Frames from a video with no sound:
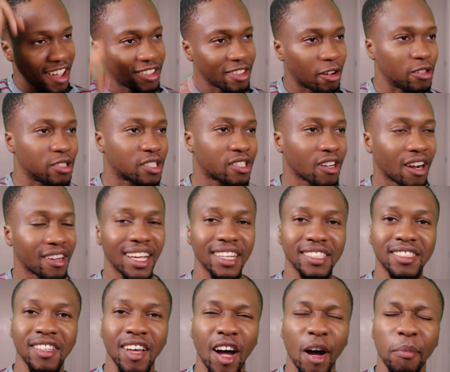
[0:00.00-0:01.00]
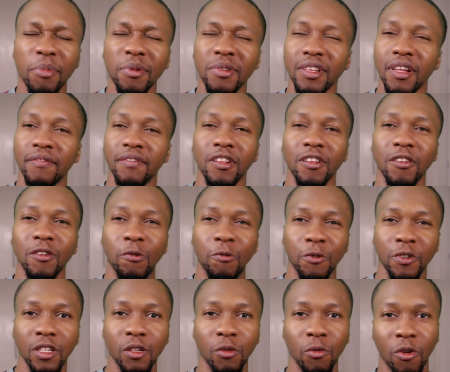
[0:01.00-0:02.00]
start that top level
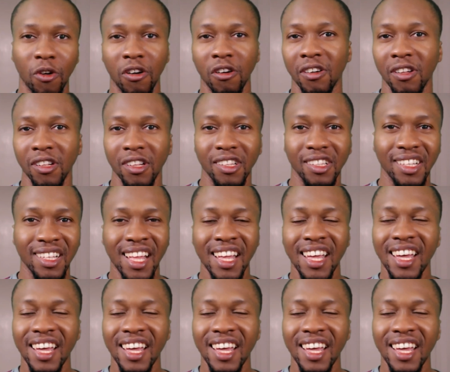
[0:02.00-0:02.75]
real world,